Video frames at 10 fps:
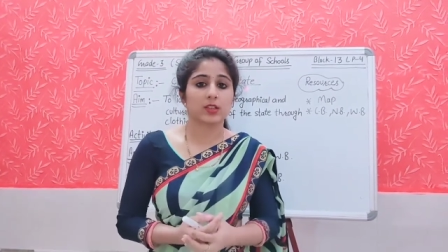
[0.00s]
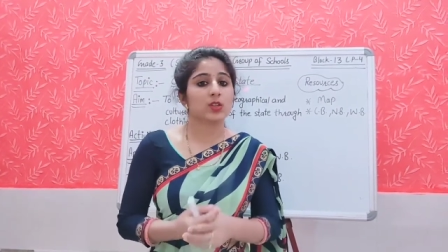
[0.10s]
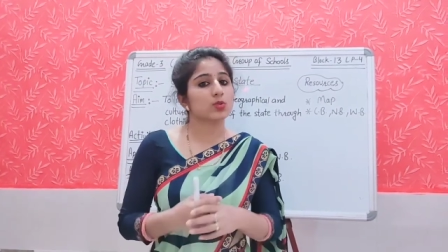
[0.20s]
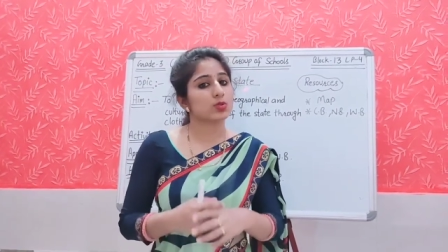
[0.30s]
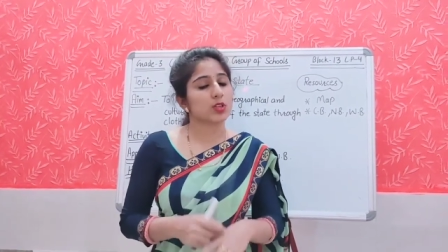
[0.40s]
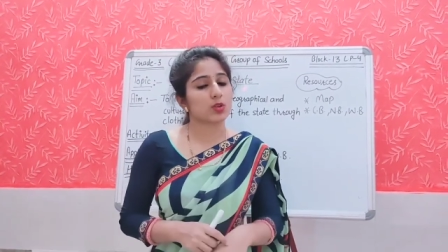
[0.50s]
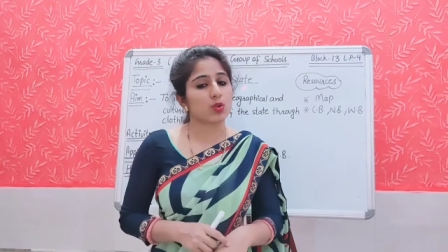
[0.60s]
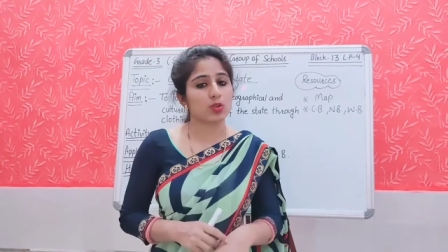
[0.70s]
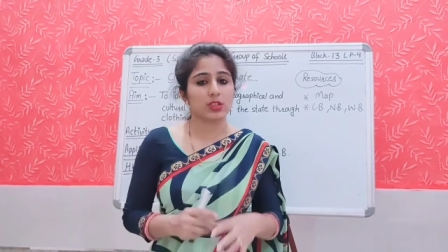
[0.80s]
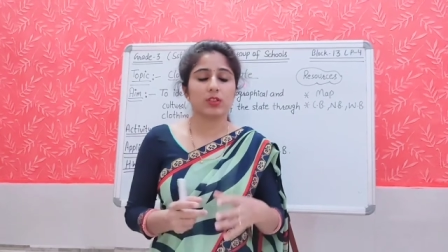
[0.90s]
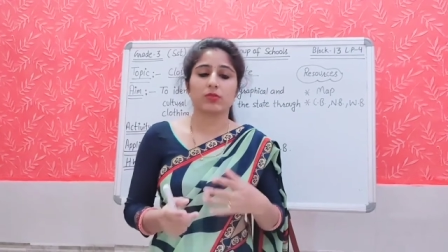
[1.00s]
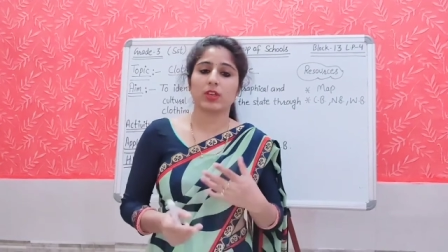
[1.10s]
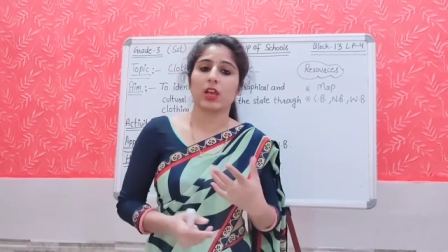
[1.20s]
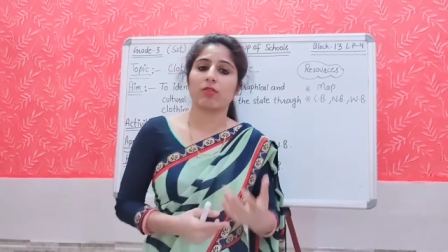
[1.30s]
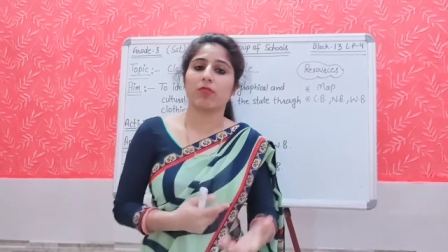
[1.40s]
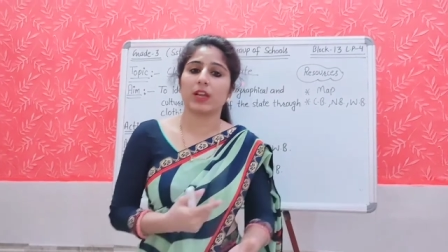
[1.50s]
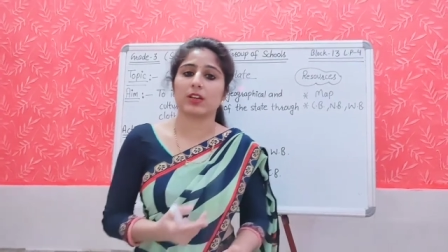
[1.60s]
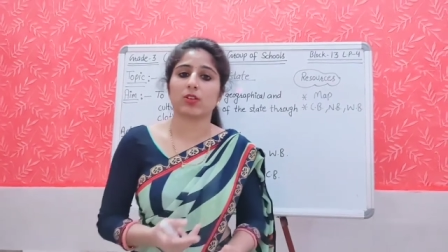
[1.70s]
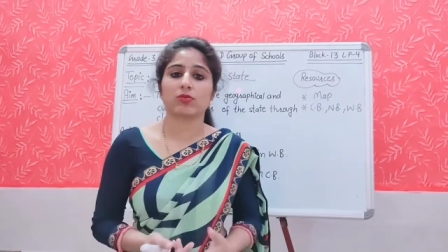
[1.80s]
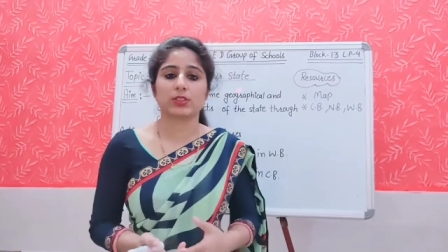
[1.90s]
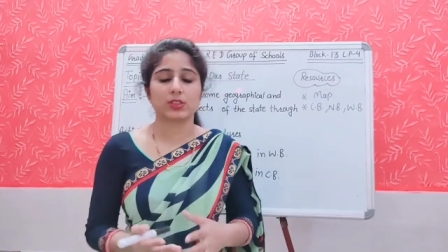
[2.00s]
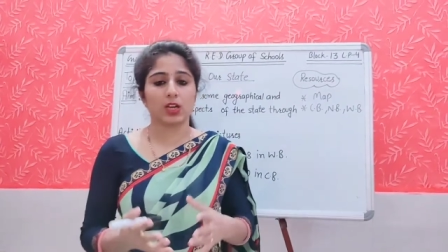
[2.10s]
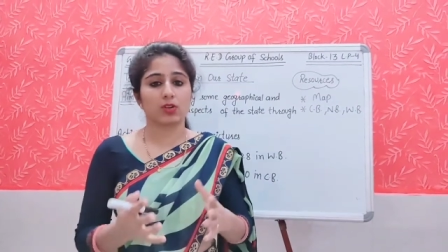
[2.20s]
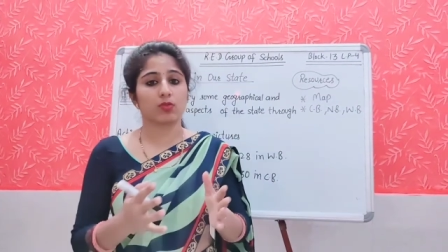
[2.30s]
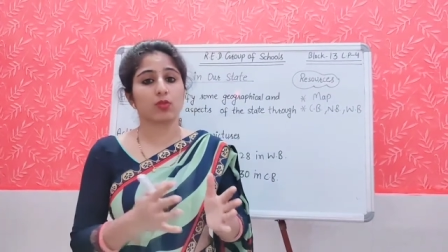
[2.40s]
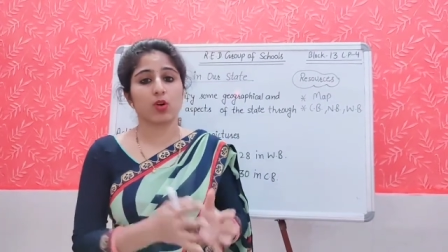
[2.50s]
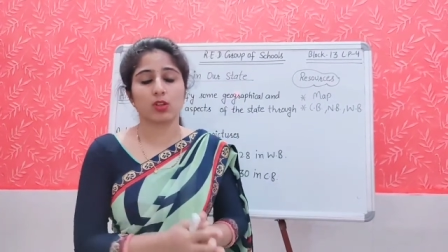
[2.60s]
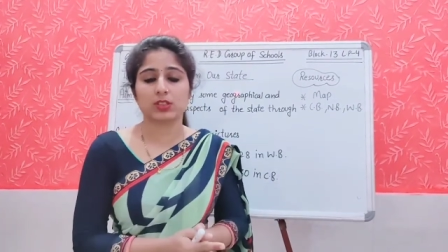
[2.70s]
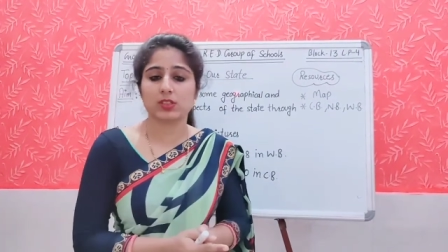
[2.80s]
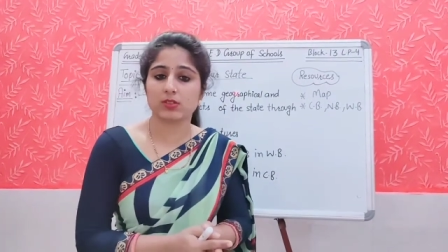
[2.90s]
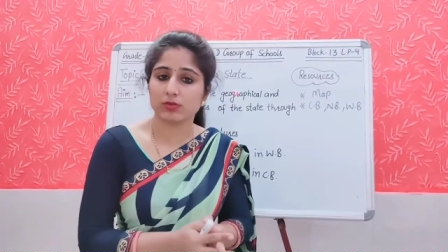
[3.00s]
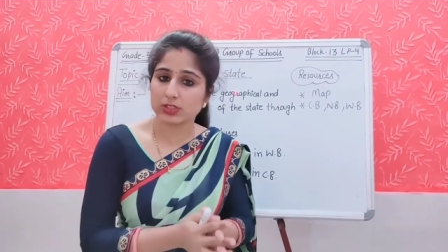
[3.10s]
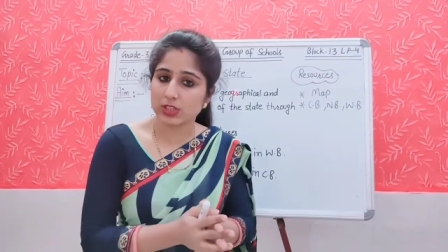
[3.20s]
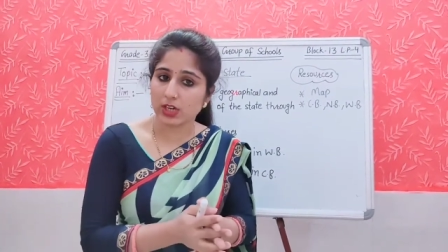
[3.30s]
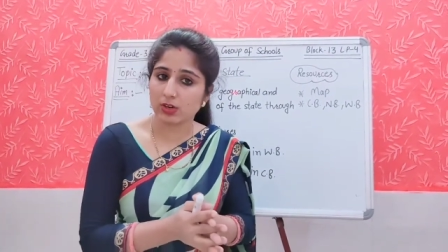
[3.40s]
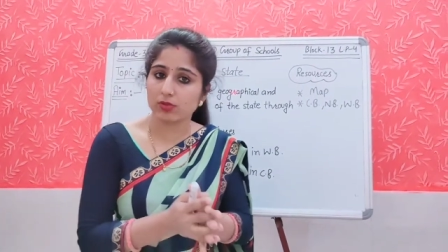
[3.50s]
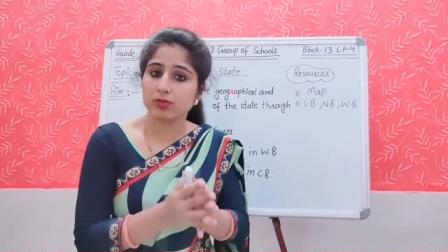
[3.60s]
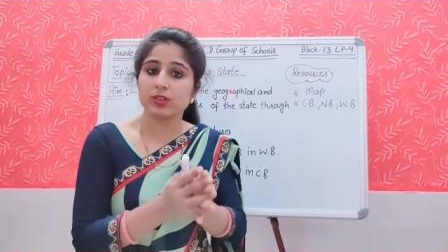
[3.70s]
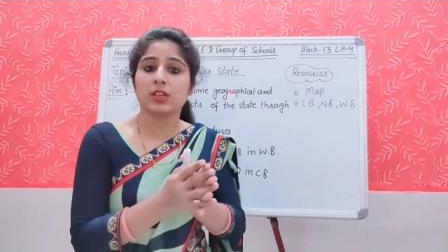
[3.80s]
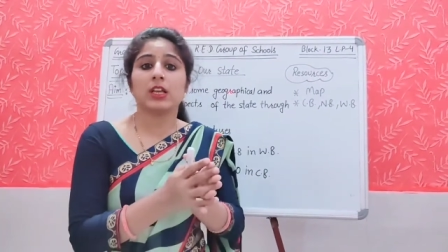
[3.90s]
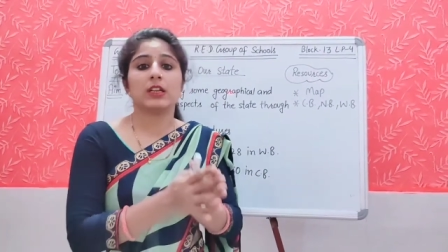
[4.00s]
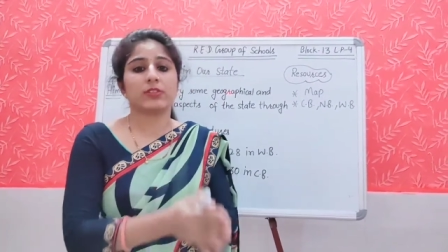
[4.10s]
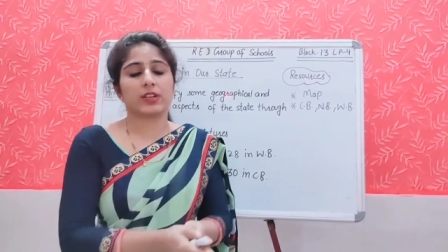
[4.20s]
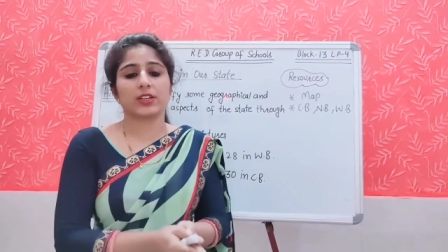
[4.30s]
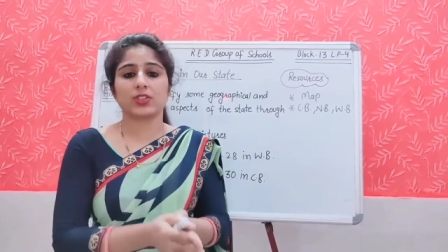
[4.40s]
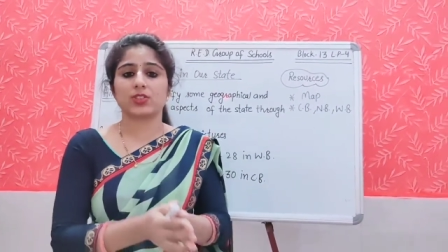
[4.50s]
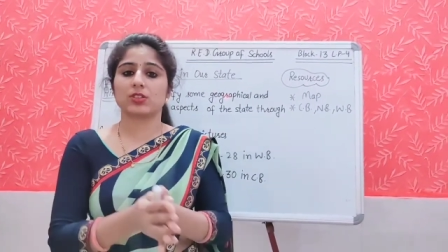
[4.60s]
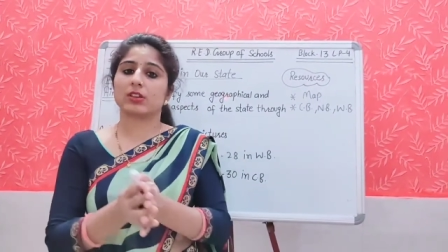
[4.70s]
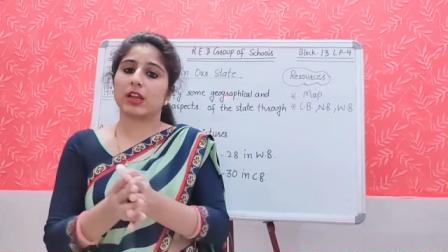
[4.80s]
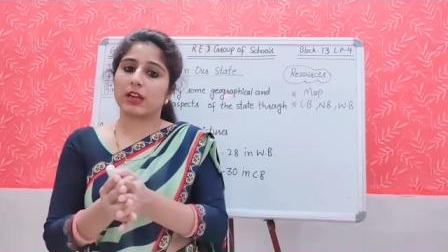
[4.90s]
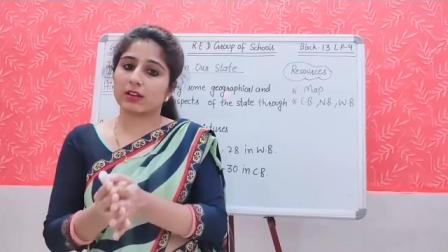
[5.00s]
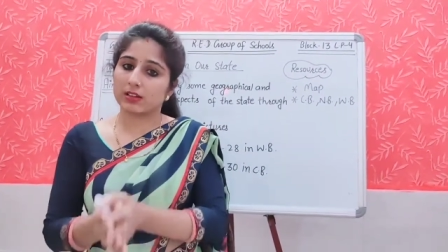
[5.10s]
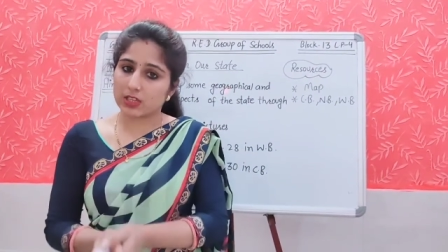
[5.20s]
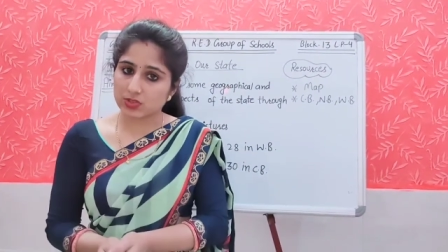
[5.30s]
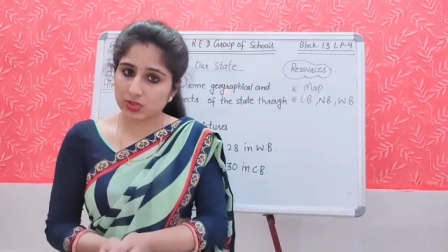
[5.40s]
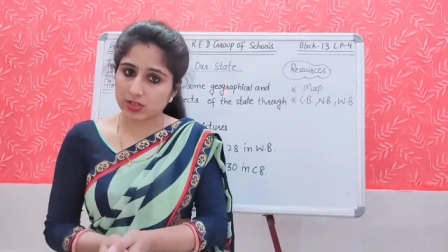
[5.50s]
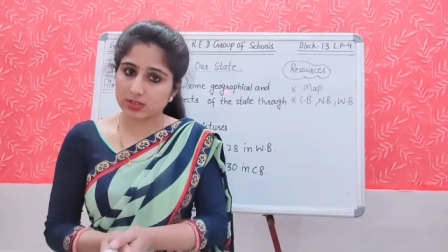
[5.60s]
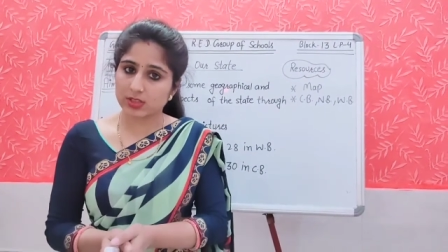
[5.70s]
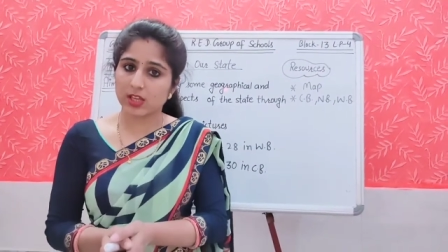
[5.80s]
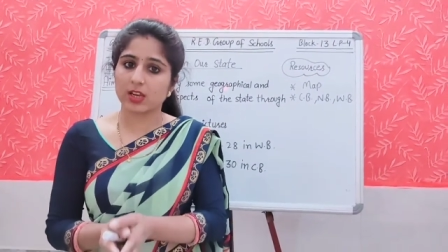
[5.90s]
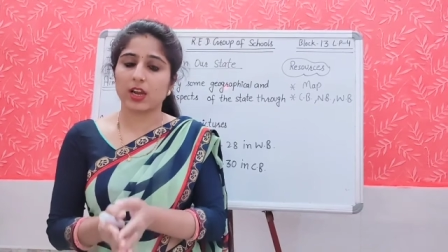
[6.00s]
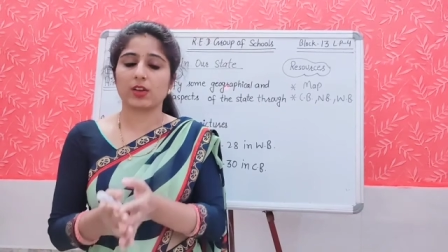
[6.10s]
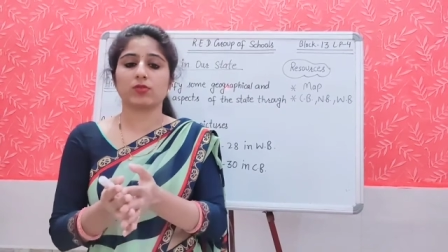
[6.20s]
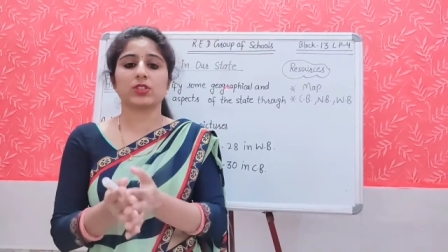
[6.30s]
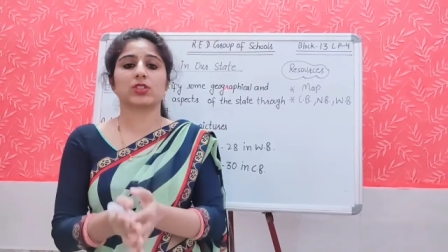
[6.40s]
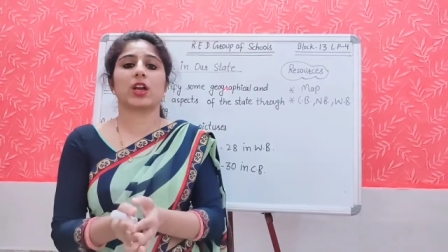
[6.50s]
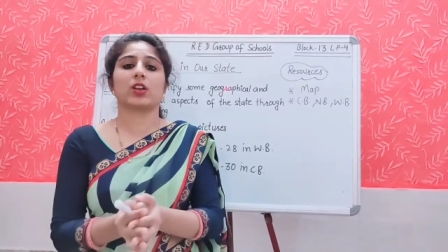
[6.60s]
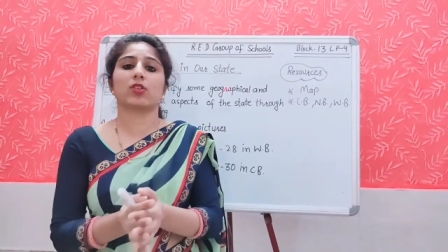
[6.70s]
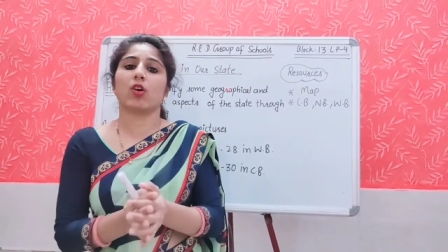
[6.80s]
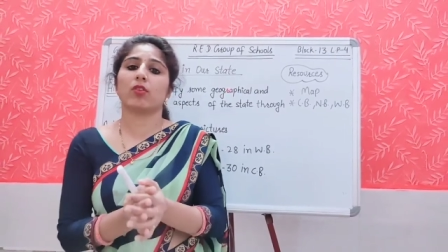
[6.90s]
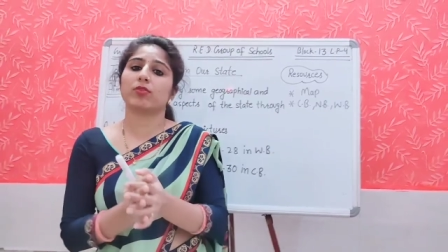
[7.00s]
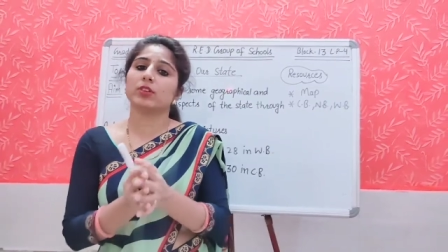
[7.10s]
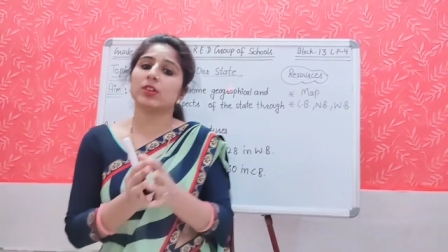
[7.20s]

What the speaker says: Through the clothing we have find out which kind of cloth, which kind of tradition and culture is there, and which kind of